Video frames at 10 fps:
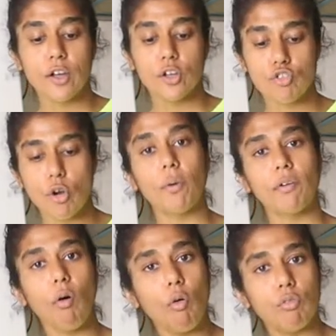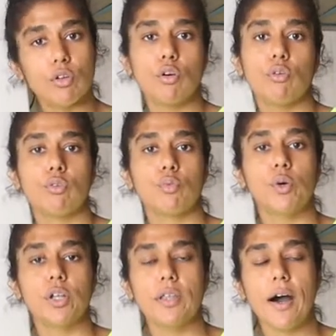You don't want to overdose
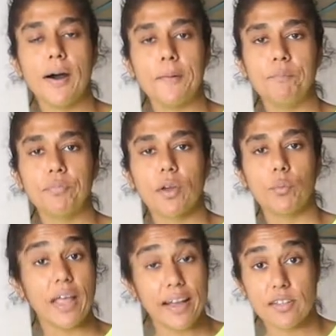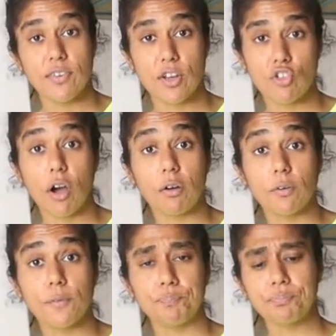with activated charcoal.